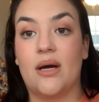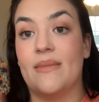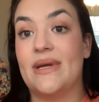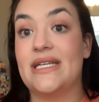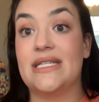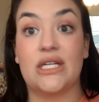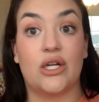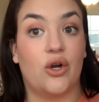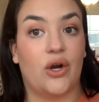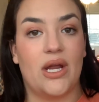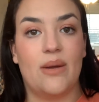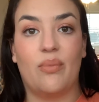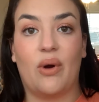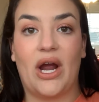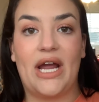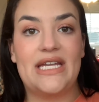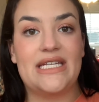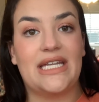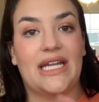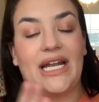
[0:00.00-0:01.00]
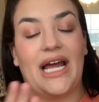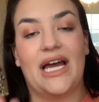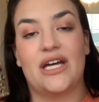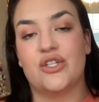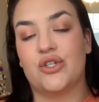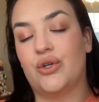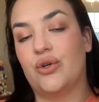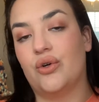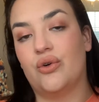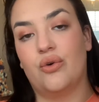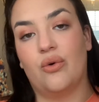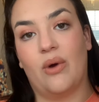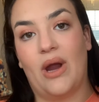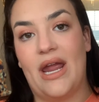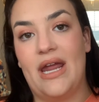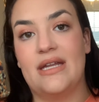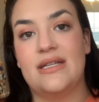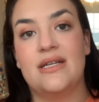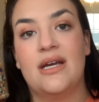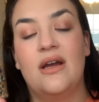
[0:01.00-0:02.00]
is a great price and has
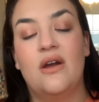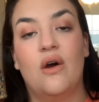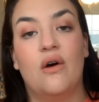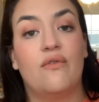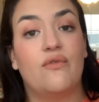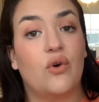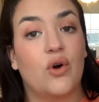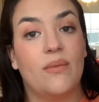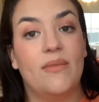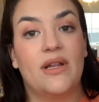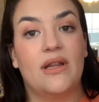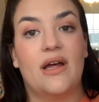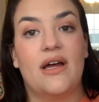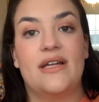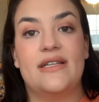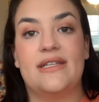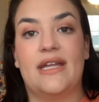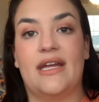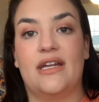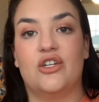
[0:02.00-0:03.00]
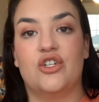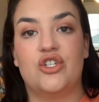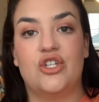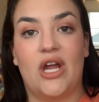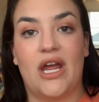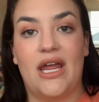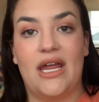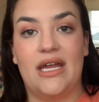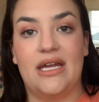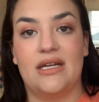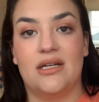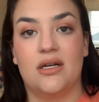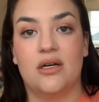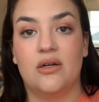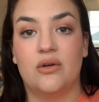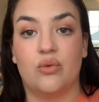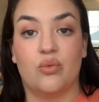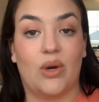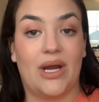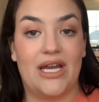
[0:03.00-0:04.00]
great formulas and shade
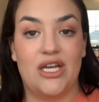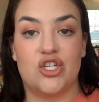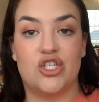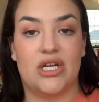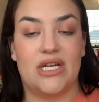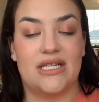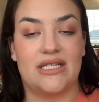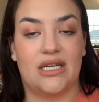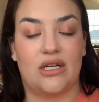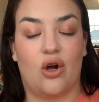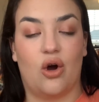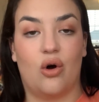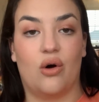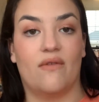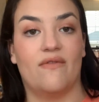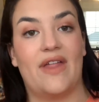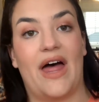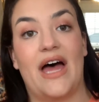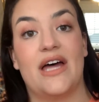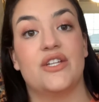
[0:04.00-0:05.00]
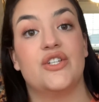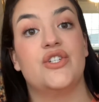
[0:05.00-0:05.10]
ranges and all of that.